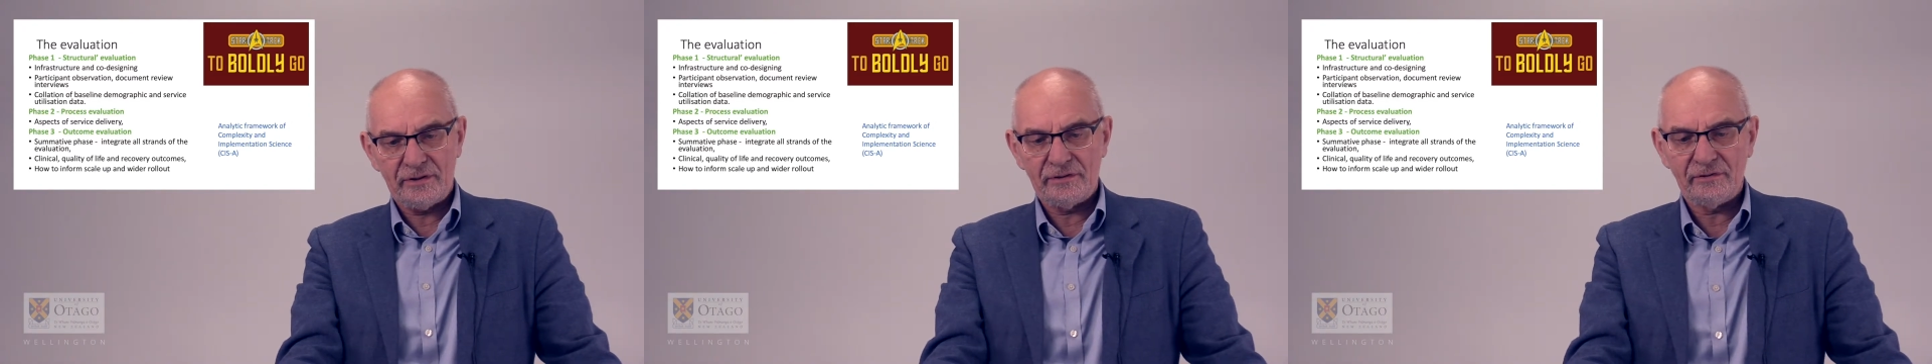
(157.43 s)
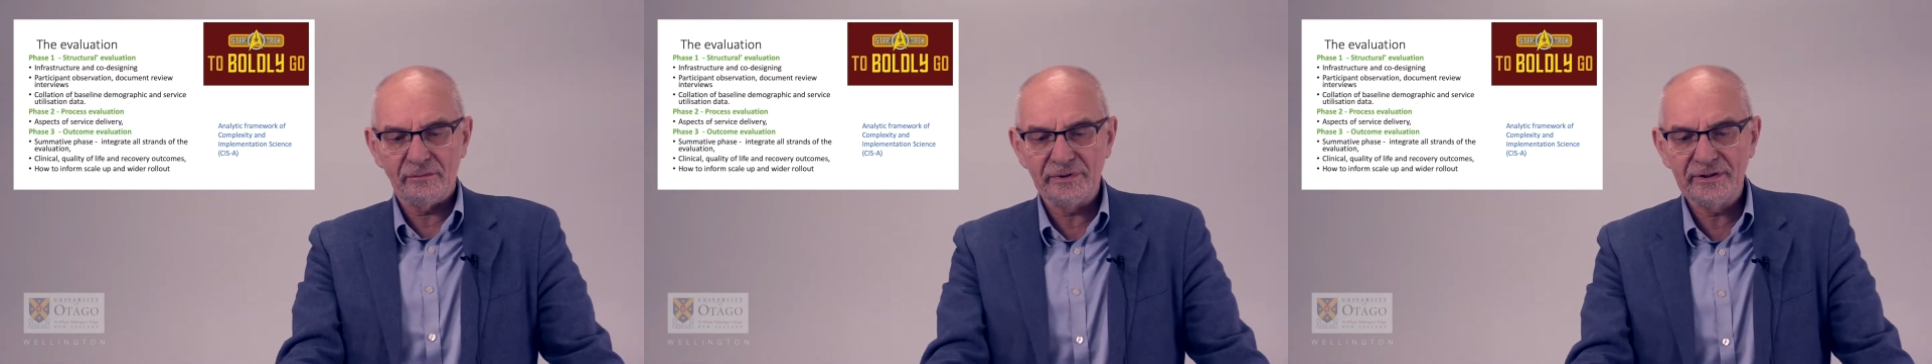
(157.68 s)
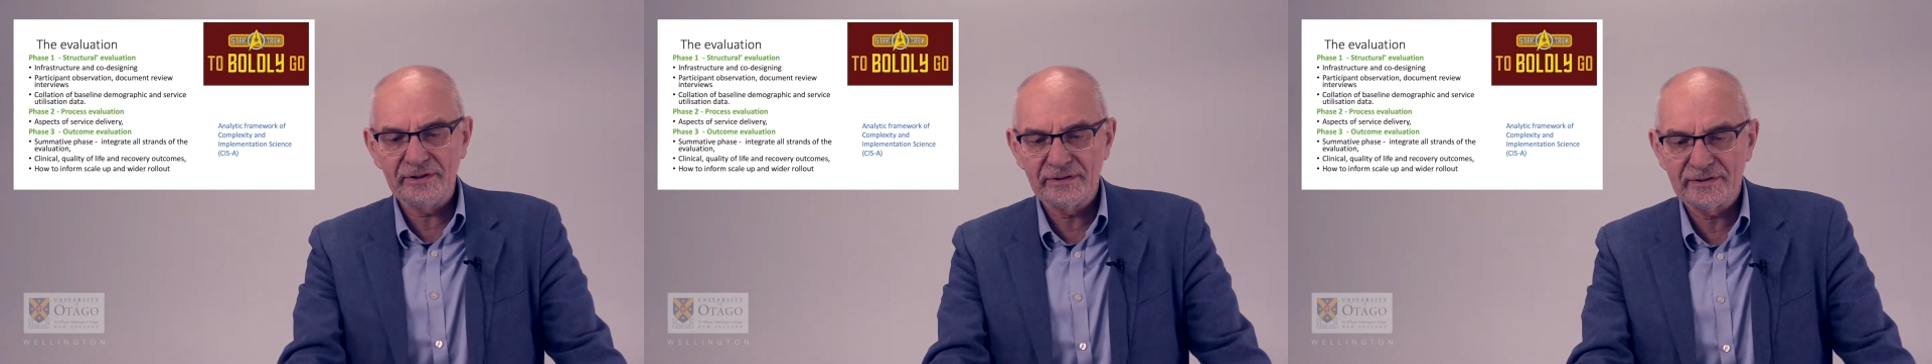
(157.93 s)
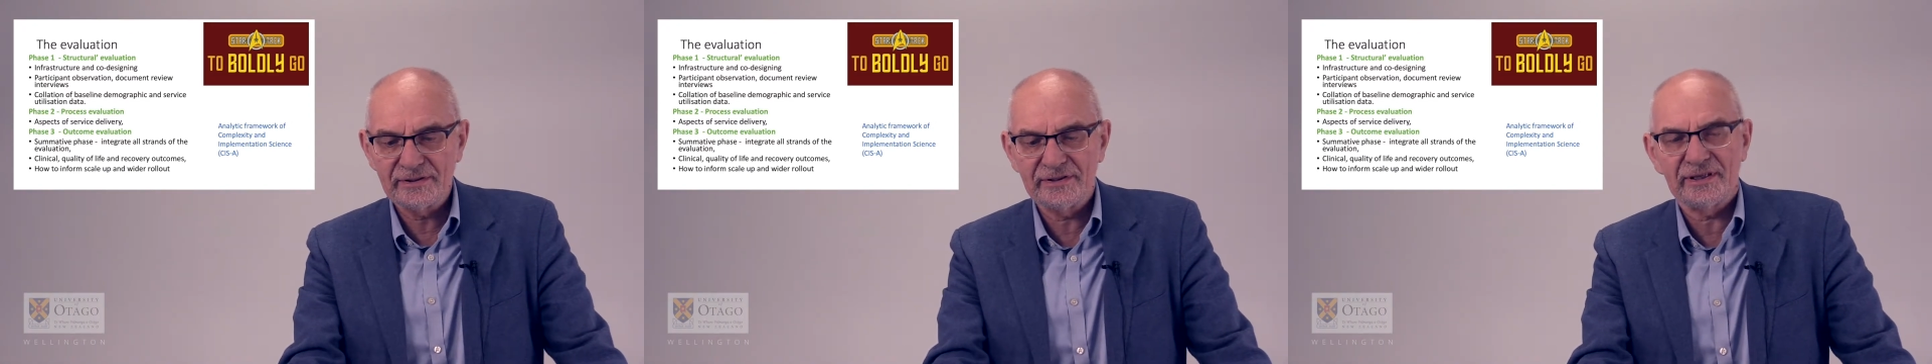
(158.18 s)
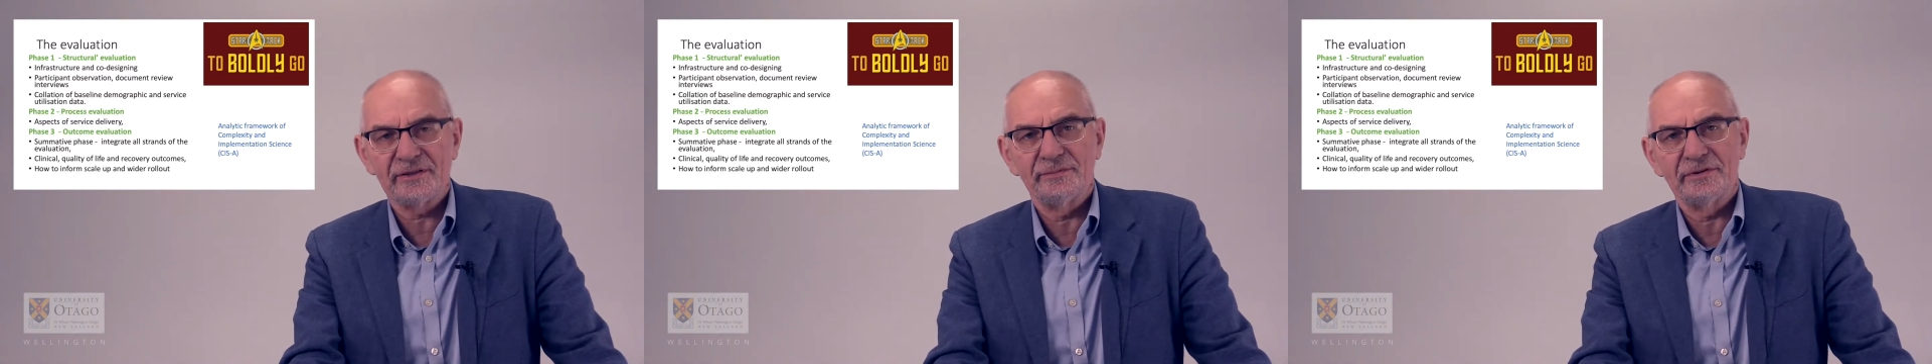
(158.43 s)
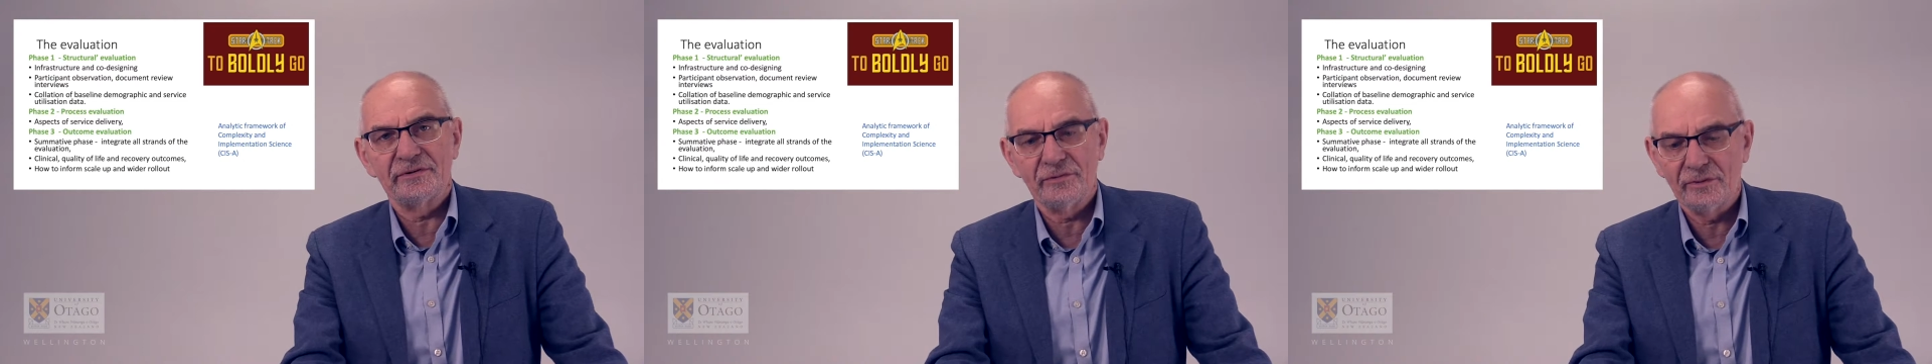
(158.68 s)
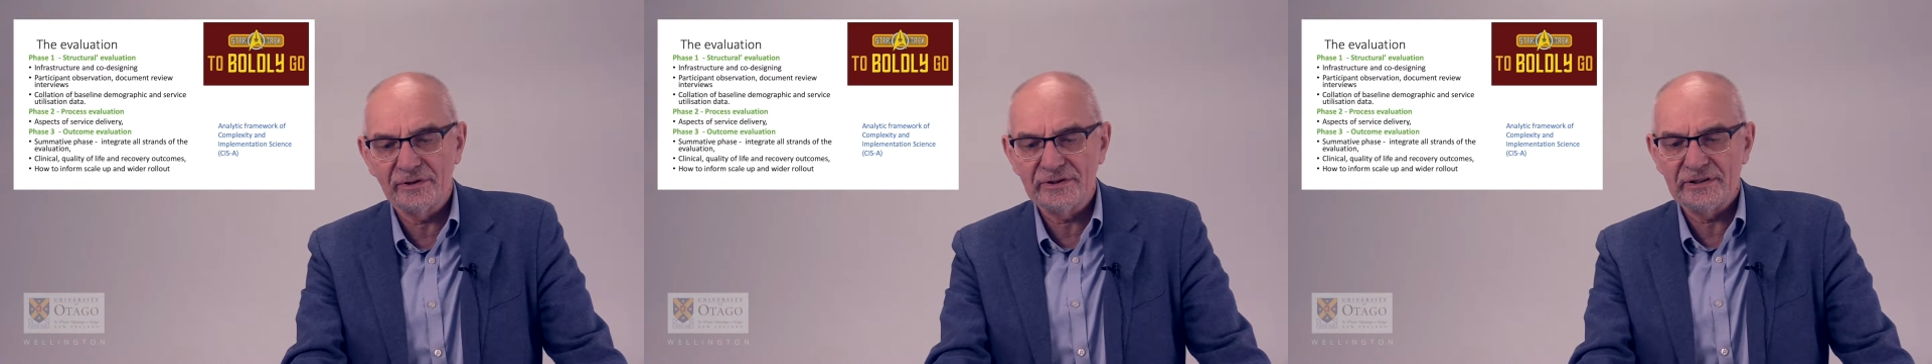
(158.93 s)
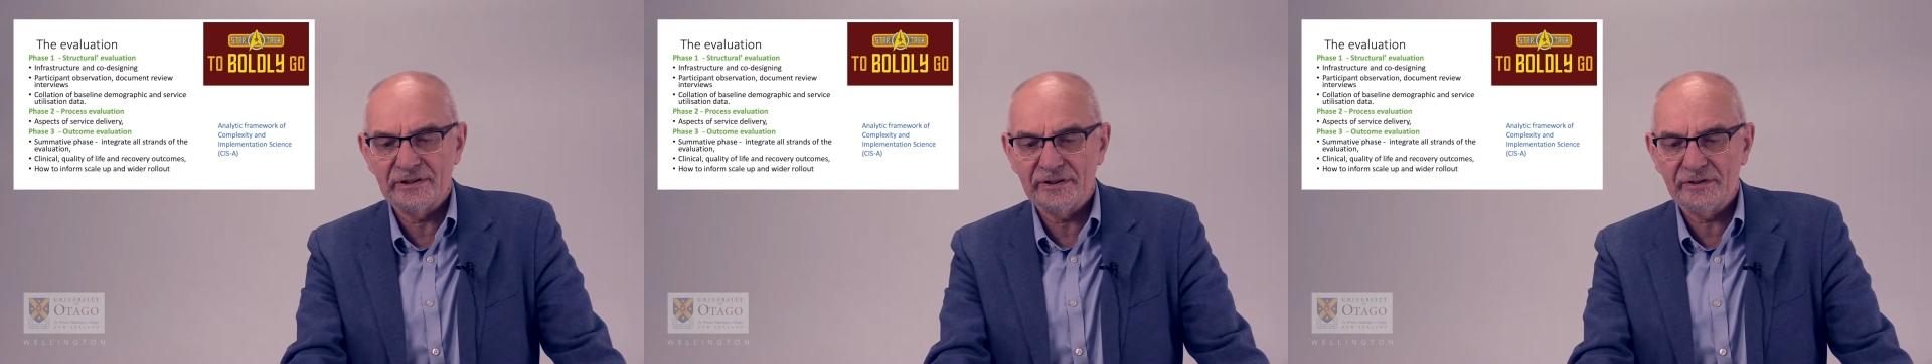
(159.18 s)
Donna Bedian's assessment of
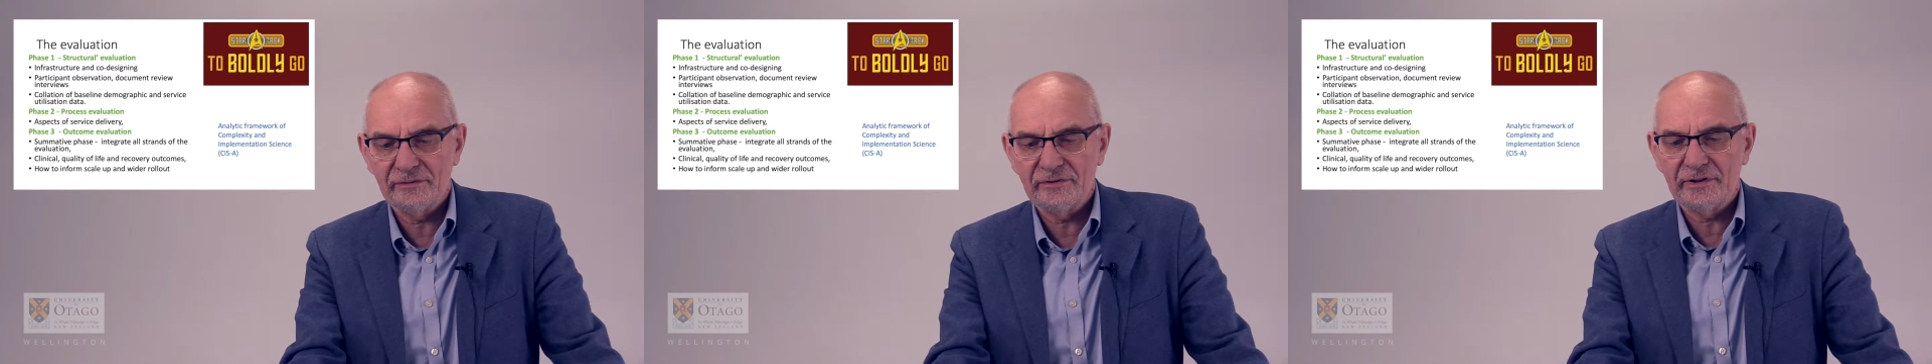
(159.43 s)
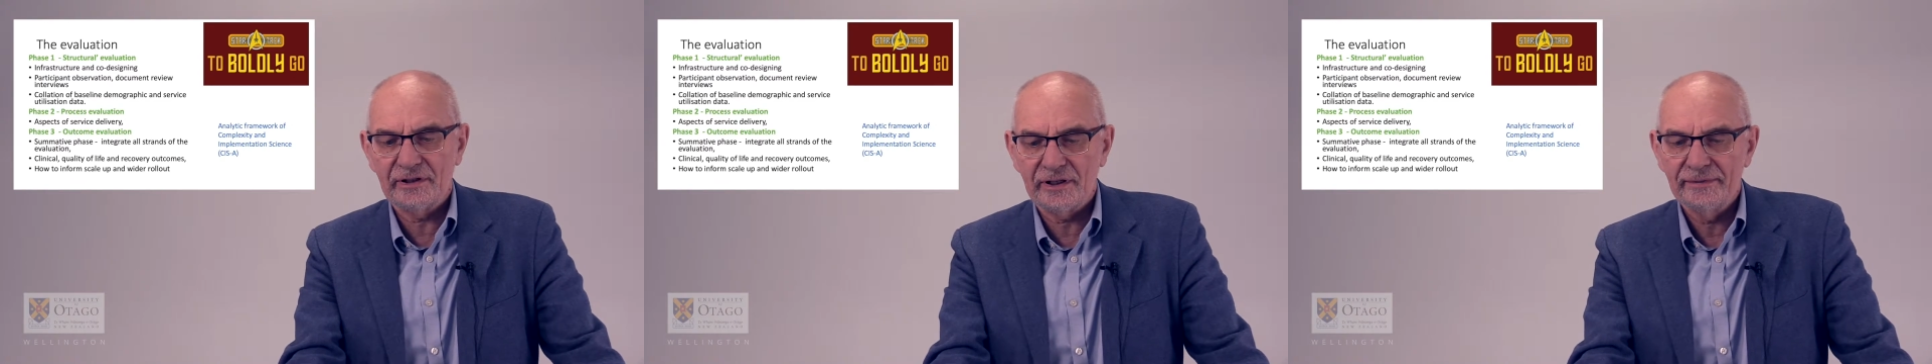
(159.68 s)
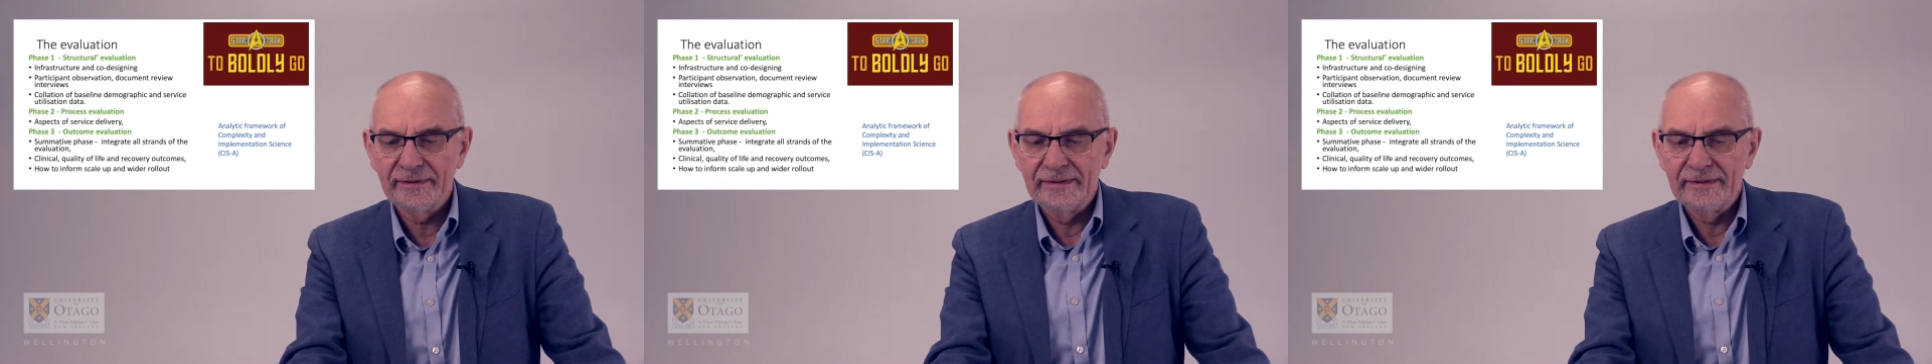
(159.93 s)
quality in healthcare,